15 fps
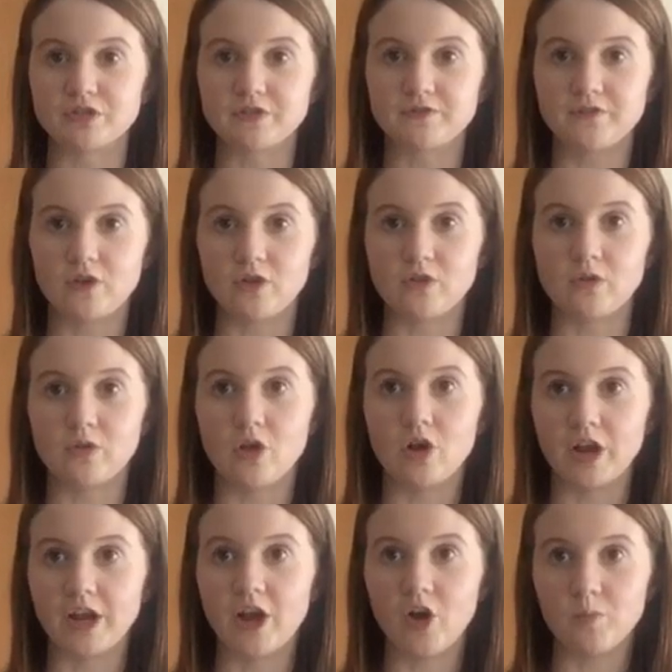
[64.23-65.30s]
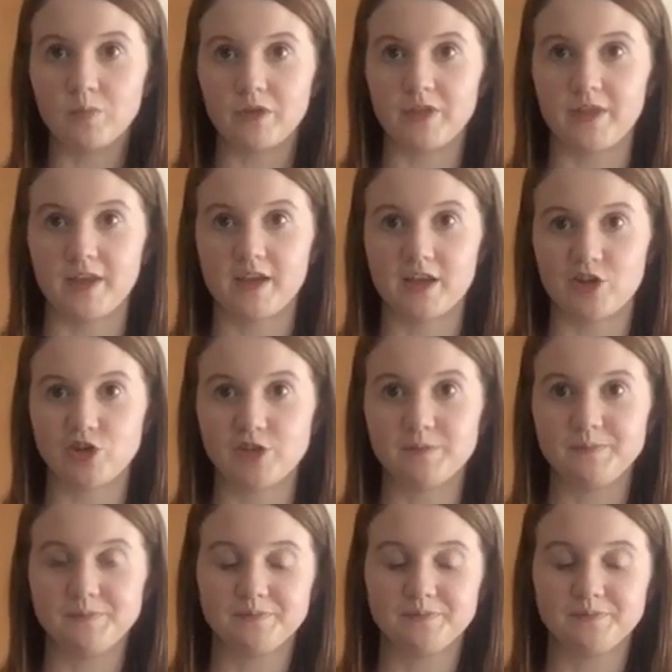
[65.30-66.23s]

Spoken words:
to follow along and help with in the kitchen.